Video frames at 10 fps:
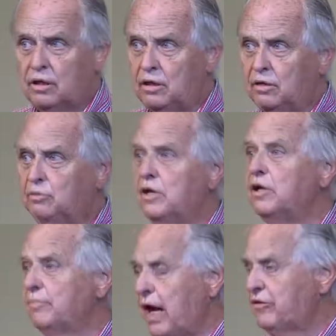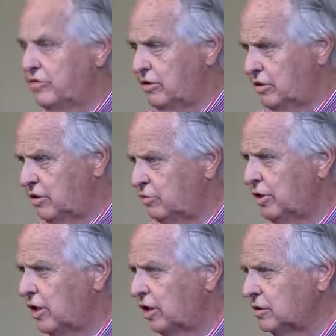than we imagine that
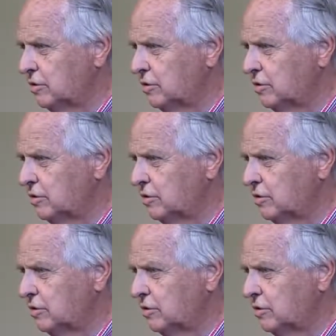we are.